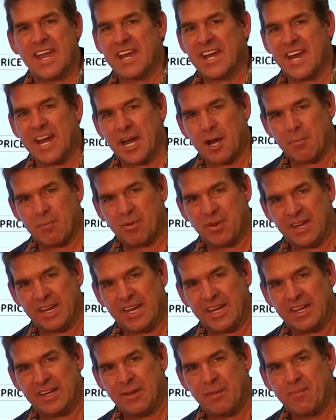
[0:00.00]
an
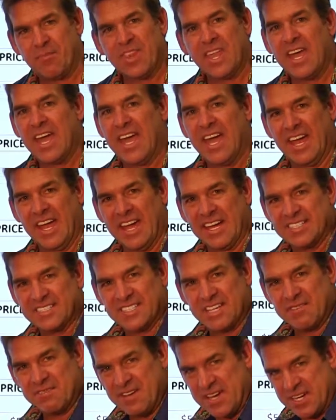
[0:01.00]
airplane, an
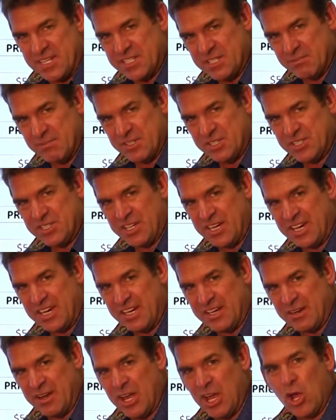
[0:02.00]
excavation
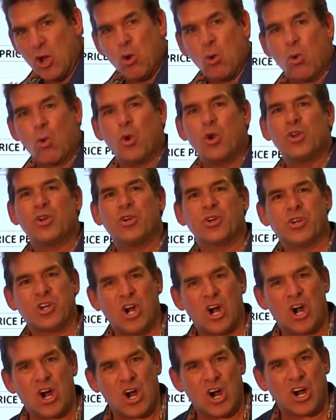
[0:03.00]
machine, or your
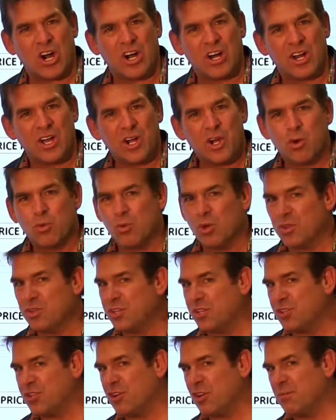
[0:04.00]
car, will
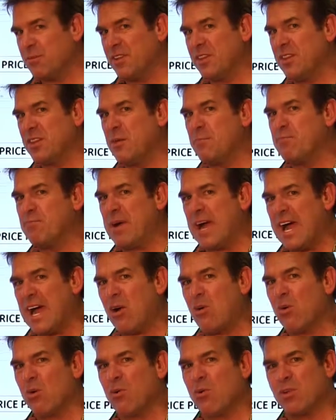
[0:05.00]
determine the
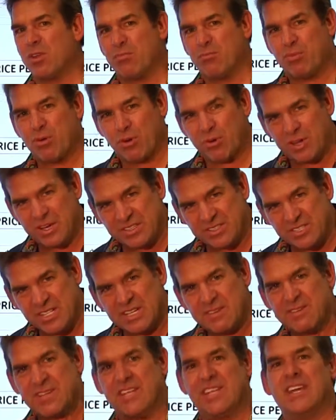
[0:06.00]
power or the
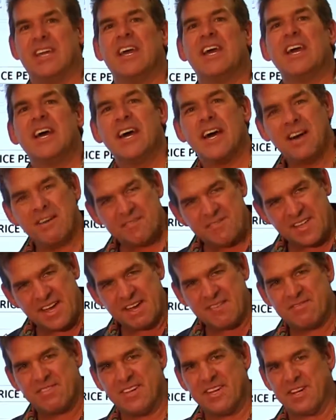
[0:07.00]
productivity of
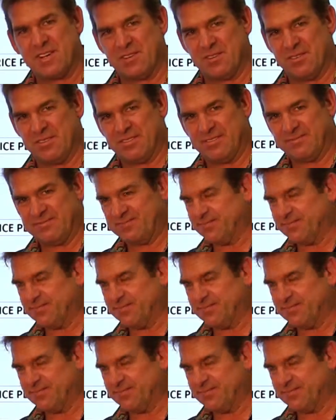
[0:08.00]
that vehicle.